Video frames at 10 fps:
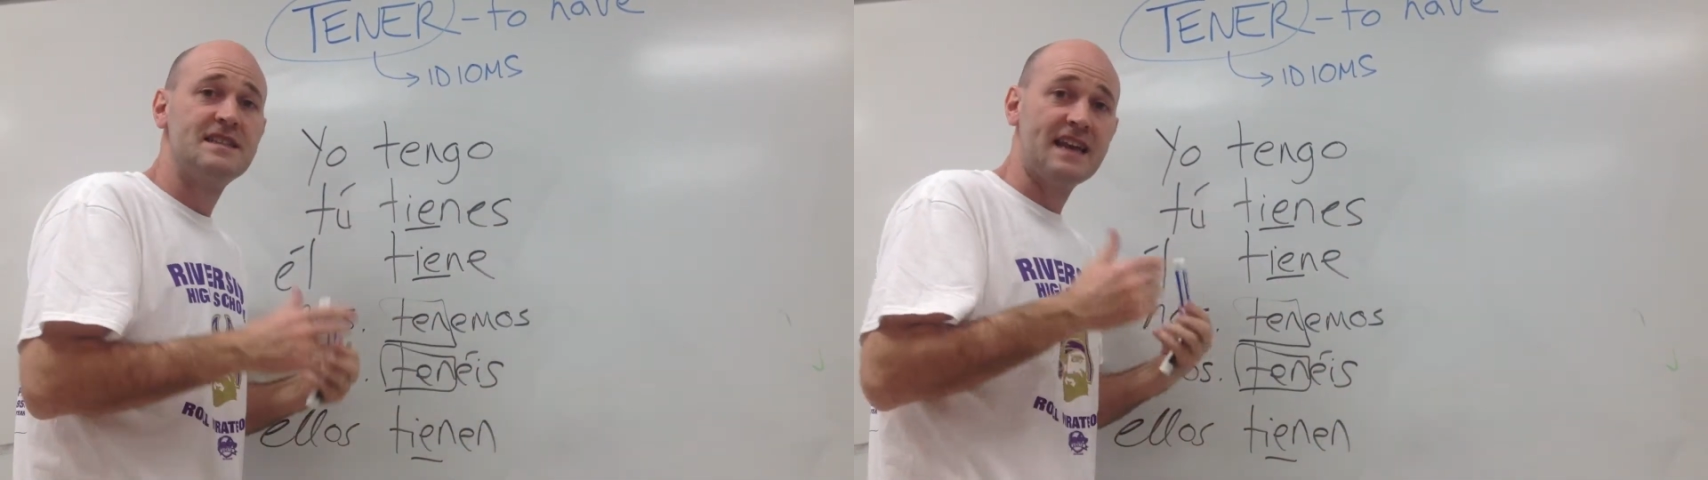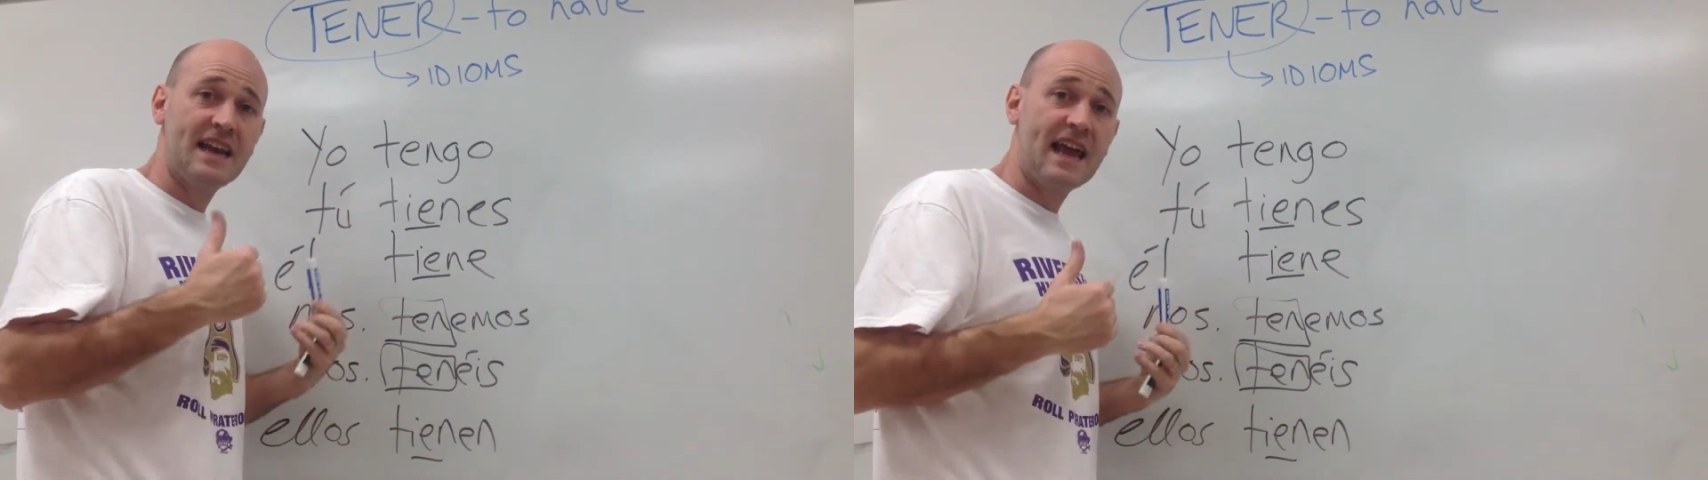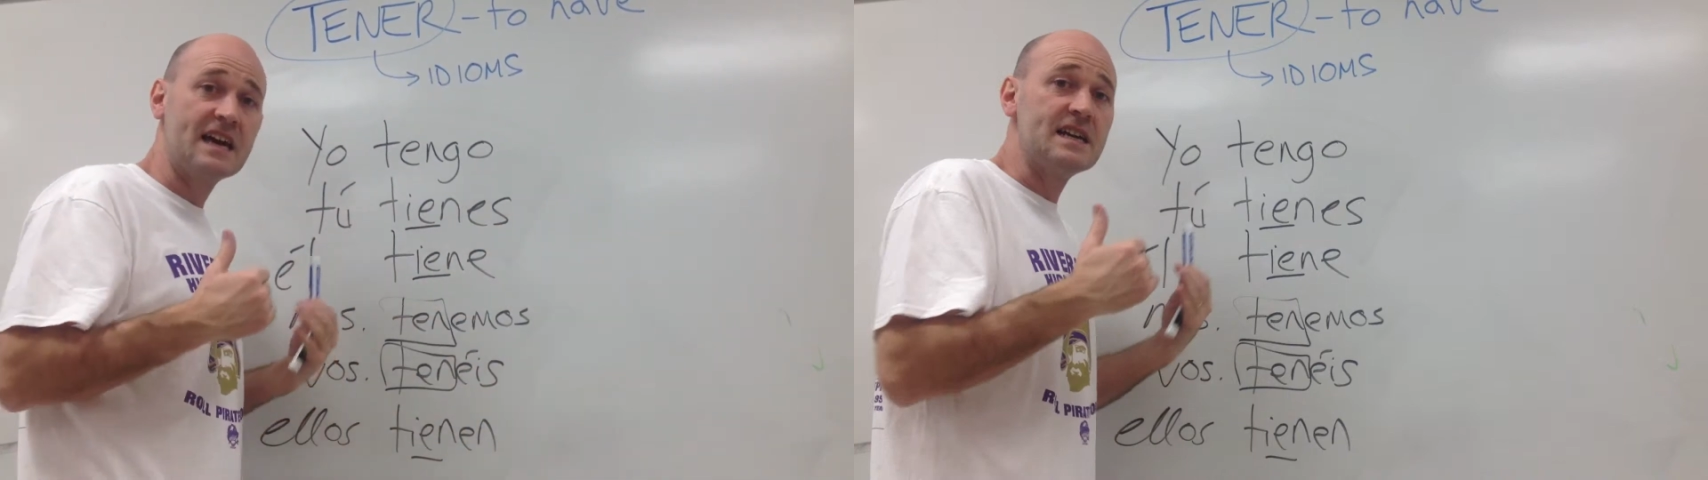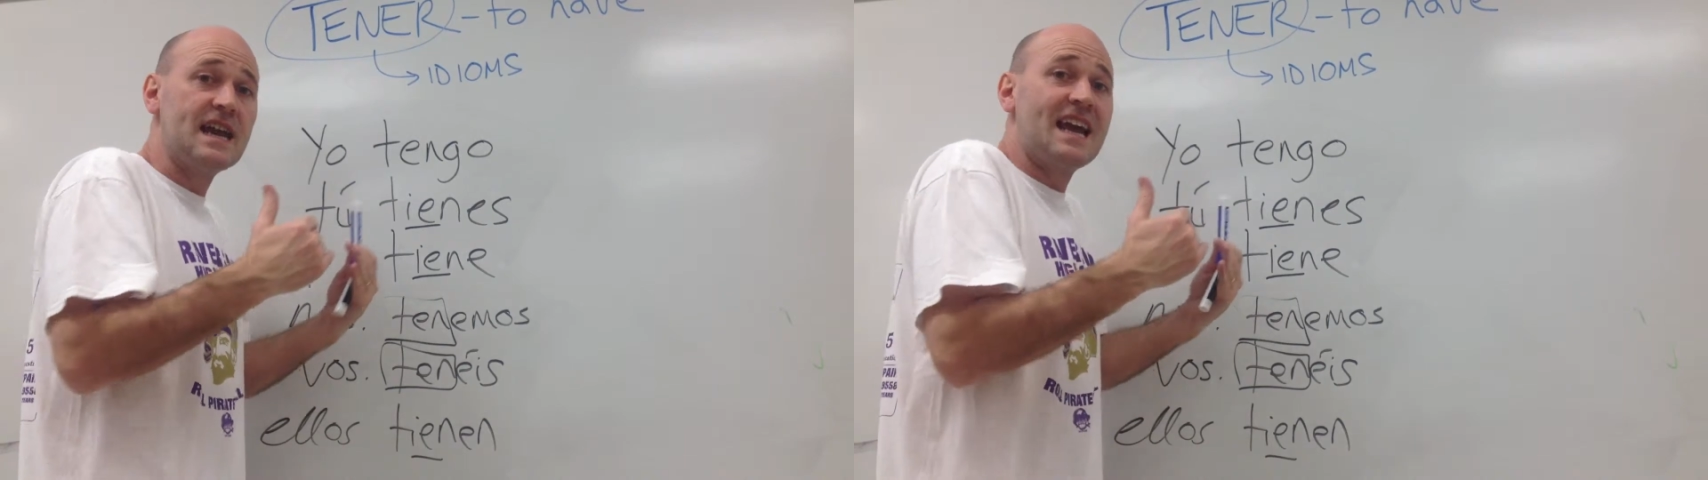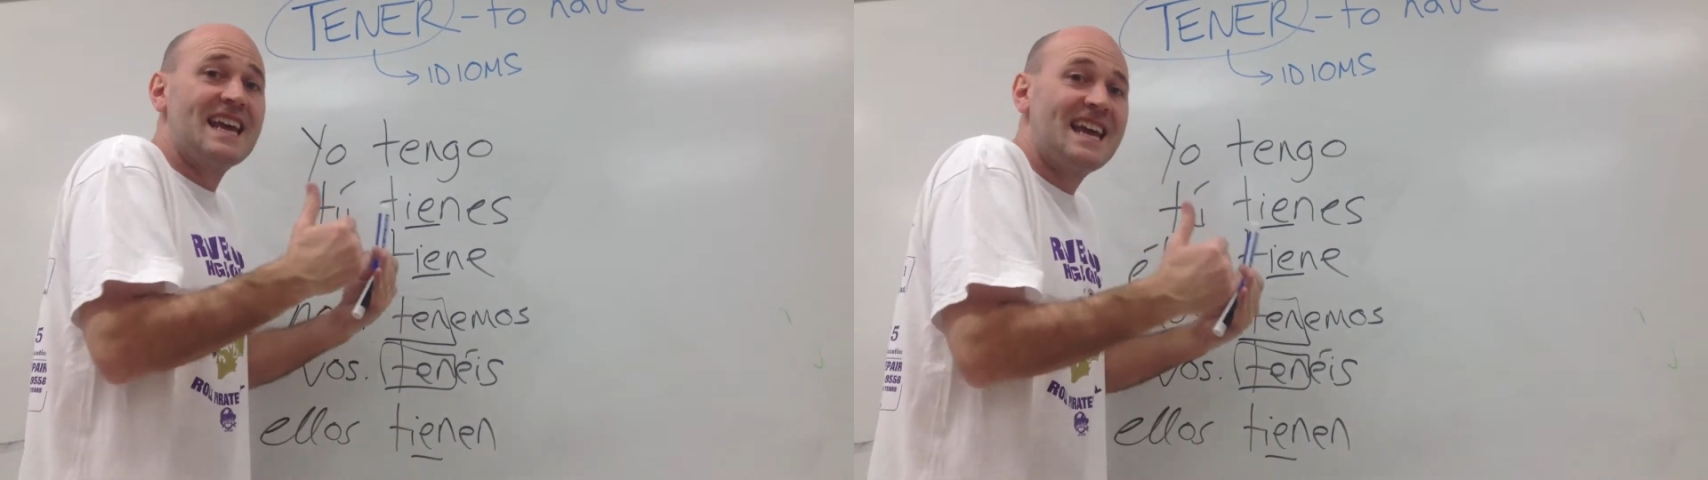
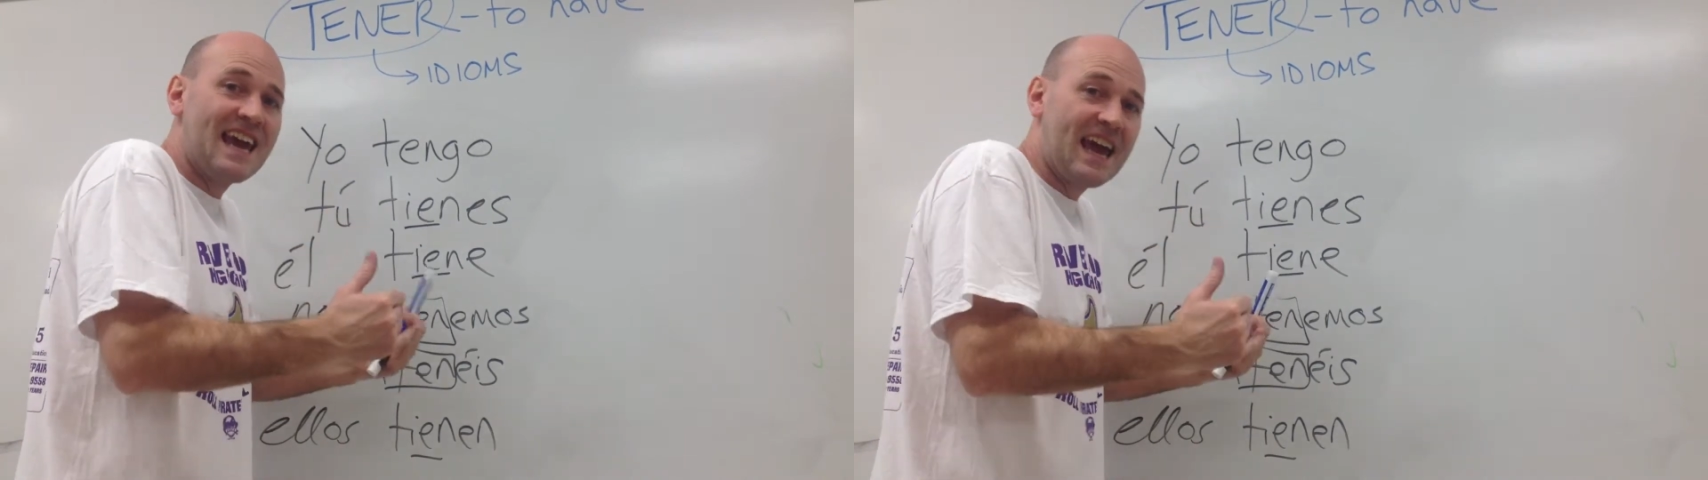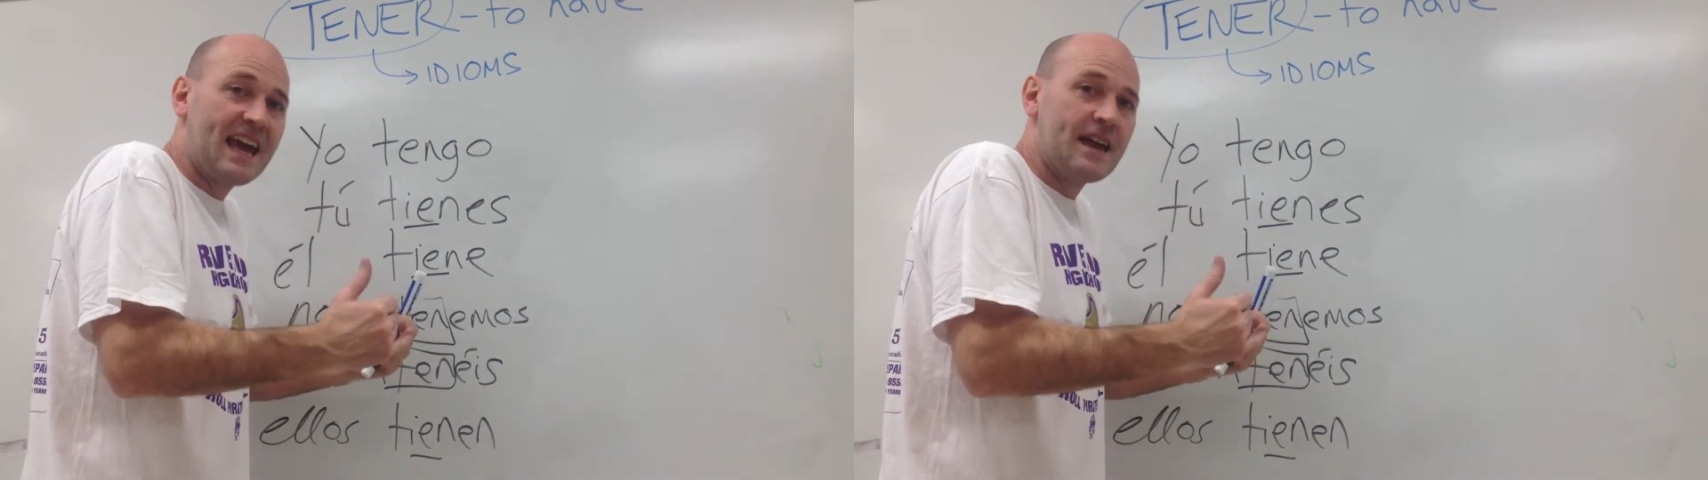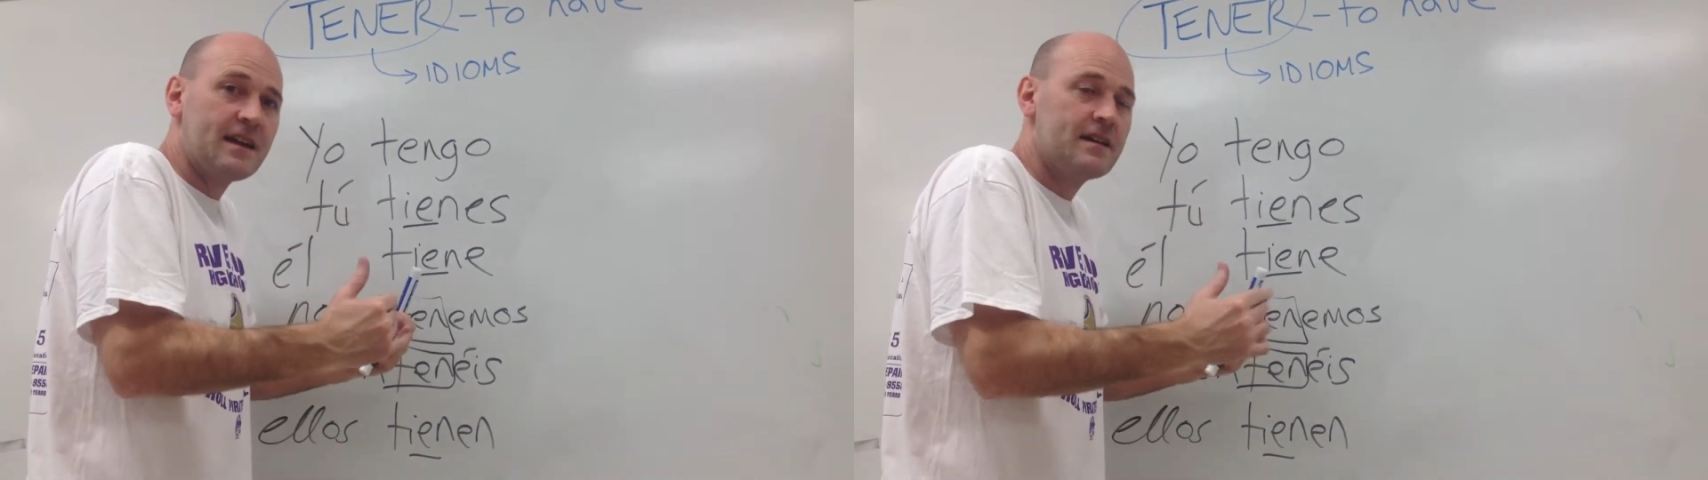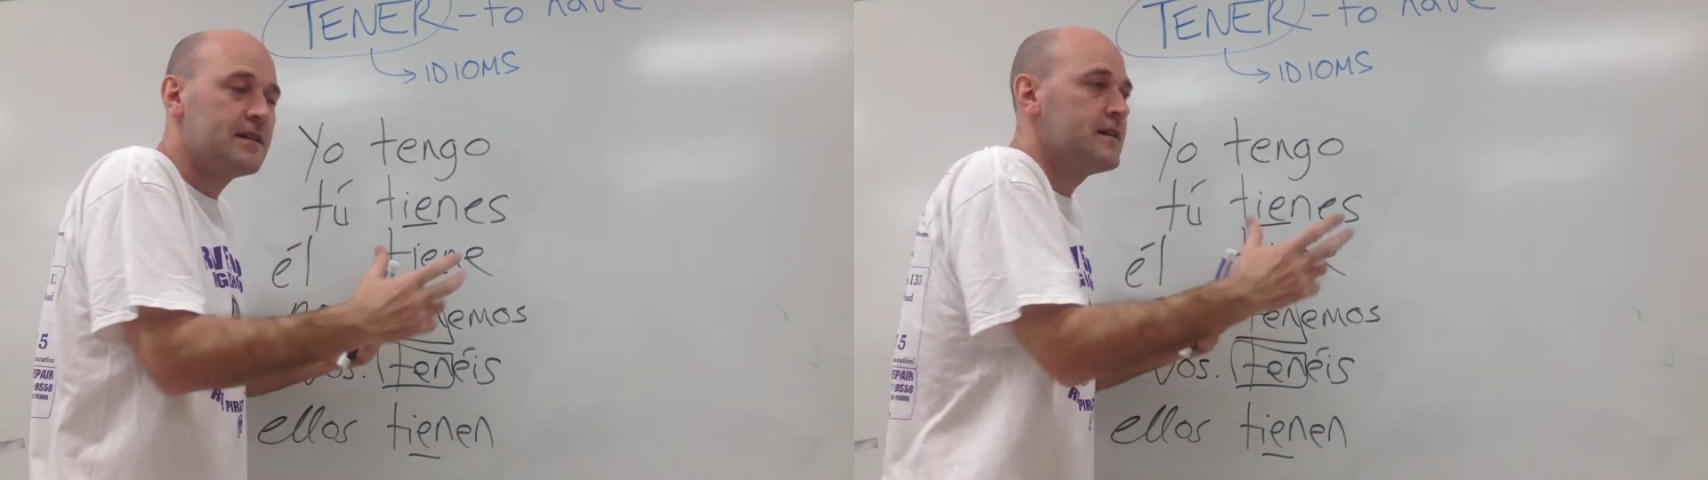Tener que